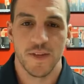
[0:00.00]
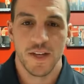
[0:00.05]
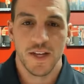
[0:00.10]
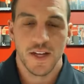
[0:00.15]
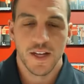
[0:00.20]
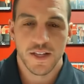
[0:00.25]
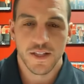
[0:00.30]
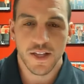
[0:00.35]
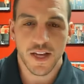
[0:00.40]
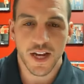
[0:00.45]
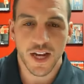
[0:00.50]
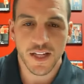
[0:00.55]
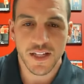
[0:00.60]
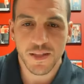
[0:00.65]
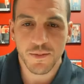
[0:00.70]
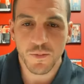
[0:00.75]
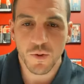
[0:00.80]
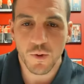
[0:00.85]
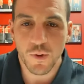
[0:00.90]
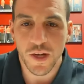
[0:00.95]
So I got
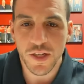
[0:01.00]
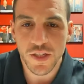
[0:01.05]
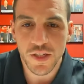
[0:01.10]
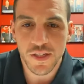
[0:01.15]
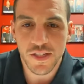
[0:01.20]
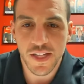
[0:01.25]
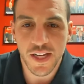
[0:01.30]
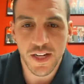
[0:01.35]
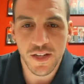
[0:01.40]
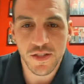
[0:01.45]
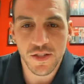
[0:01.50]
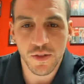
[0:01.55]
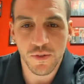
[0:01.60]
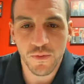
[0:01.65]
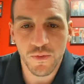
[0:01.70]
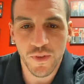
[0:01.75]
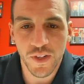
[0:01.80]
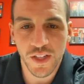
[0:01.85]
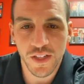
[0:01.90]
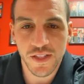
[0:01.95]
some questions here. So
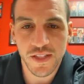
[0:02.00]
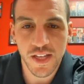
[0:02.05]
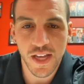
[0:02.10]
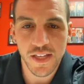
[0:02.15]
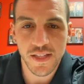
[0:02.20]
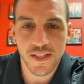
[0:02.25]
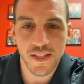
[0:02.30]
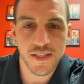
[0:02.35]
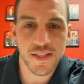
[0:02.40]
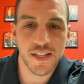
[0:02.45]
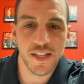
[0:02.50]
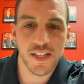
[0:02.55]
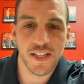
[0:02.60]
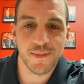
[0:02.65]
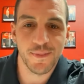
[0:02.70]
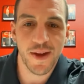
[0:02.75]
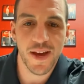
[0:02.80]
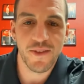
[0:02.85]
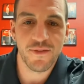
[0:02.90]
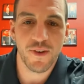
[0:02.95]
Phil says, listening to
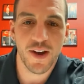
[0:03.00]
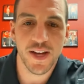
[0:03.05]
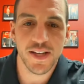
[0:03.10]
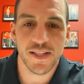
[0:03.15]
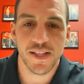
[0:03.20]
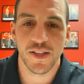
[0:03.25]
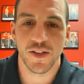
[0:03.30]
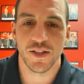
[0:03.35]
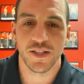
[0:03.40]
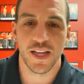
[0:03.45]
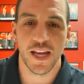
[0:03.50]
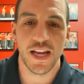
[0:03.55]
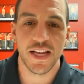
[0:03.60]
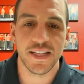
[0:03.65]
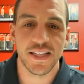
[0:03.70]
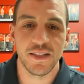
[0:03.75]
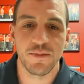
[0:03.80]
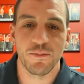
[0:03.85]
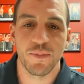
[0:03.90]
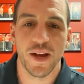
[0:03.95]
my advice, he lost
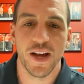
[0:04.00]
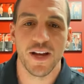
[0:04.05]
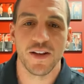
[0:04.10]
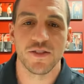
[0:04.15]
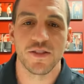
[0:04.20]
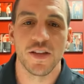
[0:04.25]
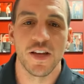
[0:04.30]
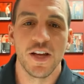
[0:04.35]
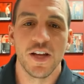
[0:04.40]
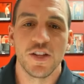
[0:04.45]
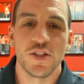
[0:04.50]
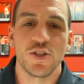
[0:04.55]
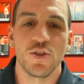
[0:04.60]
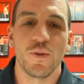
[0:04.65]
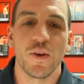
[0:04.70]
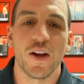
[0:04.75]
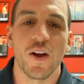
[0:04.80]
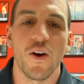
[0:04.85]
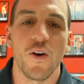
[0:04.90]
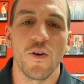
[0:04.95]
18 pounds
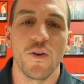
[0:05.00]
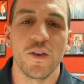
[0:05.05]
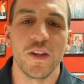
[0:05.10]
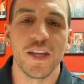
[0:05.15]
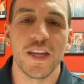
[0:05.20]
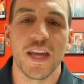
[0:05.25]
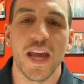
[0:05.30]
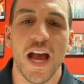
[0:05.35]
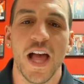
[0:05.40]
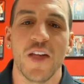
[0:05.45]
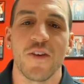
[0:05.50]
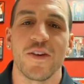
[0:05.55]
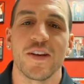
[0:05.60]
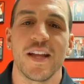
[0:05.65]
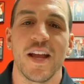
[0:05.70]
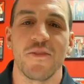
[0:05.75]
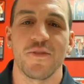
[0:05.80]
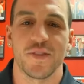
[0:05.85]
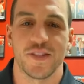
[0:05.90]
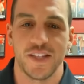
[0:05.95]
doing only calorie
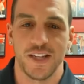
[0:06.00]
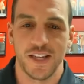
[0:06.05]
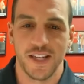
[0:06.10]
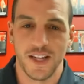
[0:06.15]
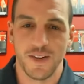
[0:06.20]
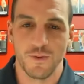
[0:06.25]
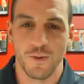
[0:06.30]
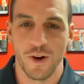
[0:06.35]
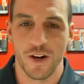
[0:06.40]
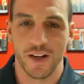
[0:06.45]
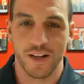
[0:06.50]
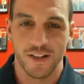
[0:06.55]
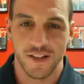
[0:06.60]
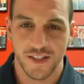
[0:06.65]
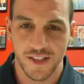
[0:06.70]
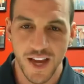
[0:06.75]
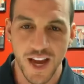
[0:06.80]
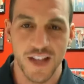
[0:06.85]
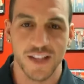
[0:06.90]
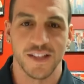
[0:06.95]
deficit. It
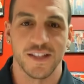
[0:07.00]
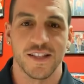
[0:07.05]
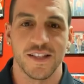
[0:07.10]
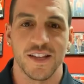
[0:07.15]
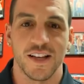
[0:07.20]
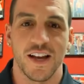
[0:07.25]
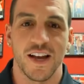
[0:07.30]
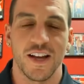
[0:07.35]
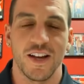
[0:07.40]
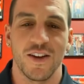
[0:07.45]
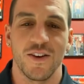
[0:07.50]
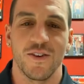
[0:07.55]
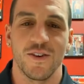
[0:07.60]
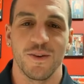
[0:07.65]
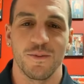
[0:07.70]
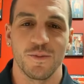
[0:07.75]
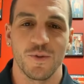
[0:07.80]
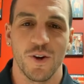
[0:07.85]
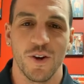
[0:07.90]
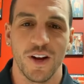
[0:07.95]
works. Yes, I know what
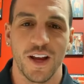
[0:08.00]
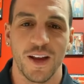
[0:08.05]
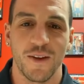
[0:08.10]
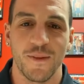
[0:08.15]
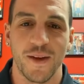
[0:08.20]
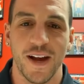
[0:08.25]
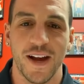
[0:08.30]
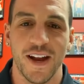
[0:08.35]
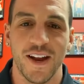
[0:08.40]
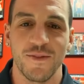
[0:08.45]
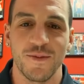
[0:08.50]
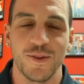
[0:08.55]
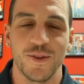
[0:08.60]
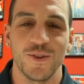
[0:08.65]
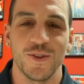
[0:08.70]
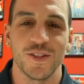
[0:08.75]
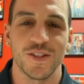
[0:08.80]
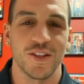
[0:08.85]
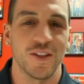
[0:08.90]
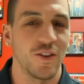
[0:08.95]
I'm talking about. And I've been
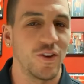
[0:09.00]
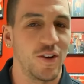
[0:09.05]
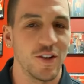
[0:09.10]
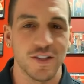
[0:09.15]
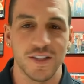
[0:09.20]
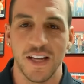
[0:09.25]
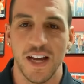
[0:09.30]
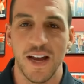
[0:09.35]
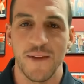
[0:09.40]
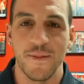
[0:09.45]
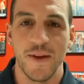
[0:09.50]
doing this a long time.